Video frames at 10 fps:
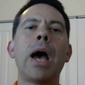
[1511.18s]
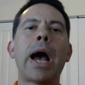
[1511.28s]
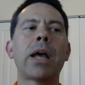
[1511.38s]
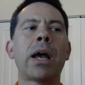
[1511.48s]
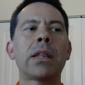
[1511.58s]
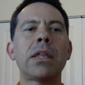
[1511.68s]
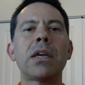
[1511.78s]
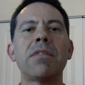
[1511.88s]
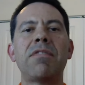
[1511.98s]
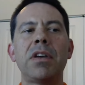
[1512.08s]
I, I
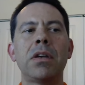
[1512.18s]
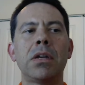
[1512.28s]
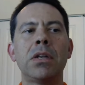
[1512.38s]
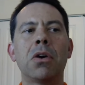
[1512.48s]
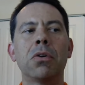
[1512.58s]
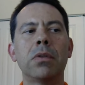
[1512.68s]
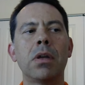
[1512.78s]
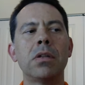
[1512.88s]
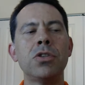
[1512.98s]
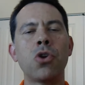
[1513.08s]
think if you know
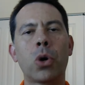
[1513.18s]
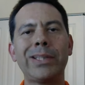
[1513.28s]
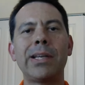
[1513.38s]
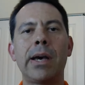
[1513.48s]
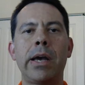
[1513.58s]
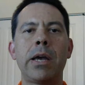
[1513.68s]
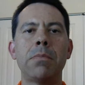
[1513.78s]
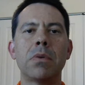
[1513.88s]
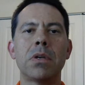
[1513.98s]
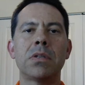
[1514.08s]
your time